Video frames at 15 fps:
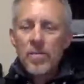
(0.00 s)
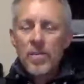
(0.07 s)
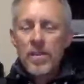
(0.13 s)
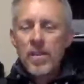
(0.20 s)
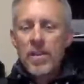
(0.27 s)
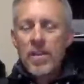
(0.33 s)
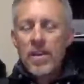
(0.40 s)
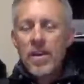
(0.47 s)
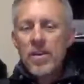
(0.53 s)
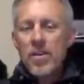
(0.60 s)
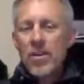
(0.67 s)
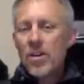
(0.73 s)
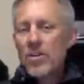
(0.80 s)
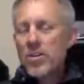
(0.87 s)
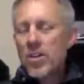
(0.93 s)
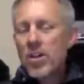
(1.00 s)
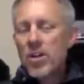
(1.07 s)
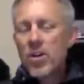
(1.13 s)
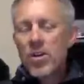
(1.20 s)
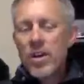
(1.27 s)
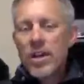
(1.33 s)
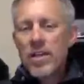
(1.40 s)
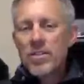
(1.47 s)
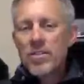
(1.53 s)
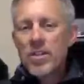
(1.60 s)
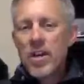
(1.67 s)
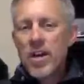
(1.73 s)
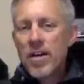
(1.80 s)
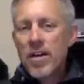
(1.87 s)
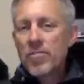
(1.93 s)
and hard to go hands
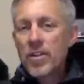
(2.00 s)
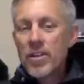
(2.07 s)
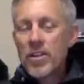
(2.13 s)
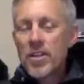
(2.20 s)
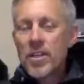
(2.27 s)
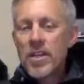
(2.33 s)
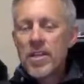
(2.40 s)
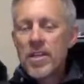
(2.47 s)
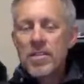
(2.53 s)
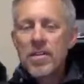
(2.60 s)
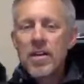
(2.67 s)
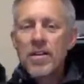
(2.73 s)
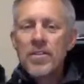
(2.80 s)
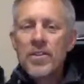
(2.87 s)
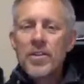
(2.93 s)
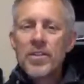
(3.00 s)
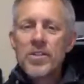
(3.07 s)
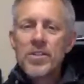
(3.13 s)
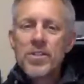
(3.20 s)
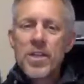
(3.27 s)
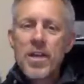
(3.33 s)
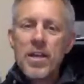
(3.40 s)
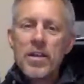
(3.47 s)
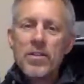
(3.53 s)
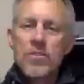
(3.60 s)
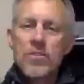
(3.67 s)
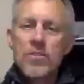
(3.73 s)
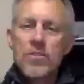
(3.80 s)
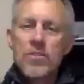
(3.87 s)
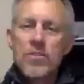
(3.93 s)
off and eat on the descent.
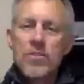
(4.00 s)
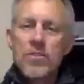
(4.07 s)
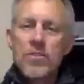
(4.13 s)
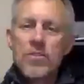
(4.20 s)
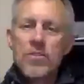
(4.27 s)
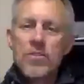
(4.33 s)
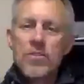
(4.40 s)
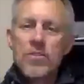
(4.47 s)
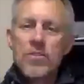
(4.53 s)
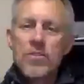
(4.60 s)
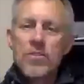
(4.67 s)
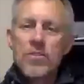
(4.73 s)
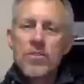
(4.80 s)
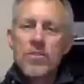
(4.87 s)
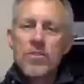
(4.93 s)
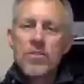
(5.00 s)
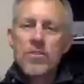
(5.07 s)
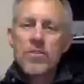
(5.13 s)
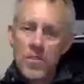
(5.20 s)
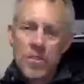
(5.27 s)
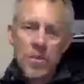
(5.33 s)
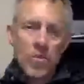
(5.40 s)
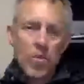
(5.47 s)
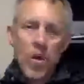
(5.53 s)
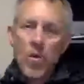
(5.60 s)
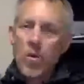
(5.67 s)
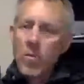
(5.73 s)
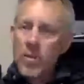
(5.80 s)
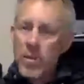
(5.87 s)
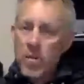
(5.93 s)
So a lot of questions surface, like what
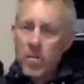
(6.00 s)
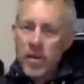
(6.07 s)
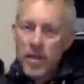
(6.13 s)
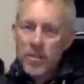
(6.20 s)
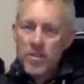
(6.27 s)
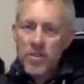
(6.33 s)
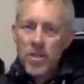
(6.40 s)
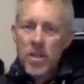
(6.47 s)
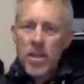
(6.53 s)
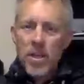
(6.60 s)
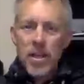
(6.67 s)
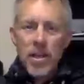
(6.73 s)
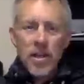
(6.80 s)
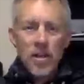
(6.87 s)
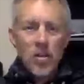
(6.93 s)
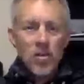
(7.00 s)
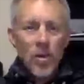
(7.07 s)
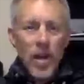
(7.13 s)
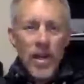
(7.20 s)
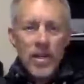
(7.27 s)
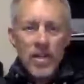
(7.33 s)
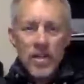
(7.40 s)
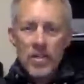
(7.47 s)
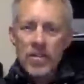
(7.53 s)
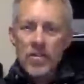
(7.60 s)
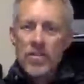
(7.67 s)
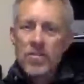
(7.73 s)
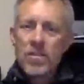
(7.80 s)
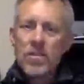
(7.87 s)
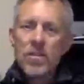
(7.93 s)
would be the best gradient,
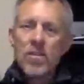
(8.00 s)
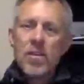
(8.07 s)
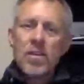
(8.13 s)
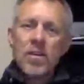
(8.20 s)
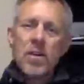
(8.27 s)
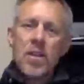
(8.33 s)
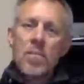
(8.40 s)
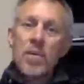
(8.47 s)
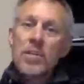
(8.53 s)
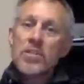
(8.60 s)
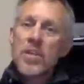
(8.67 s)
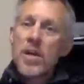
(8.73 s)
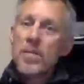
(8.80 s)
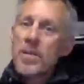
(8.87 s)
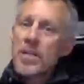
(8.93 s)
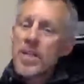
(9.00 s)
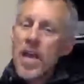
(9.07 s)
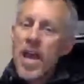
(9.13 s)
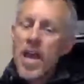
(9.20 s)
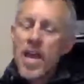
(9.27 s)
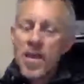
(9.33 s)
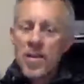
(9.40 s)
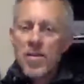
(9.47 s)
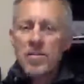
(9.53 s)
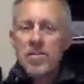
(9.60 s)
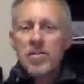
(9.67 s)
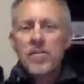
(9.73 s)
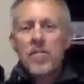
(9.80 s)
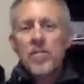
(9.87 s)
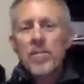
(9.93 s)
the best time of day,
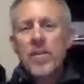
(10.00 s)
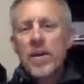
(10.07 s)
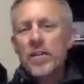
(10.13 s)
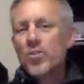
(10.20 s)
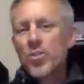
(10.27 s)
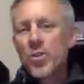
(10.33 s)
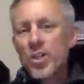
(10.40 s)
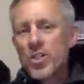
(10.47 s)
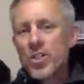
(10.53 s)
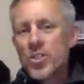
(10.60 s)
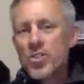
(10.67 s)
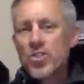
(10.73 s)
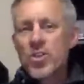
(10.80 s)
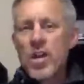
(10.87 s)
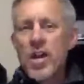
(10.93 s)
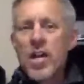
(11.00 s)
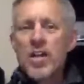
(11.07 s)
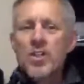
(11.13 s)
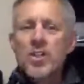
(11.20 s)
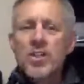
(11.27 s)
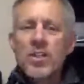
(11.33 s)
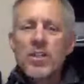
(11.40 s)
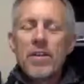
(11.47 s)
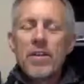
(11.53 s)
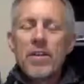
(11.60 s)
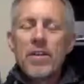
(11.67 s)
nutrition strategy,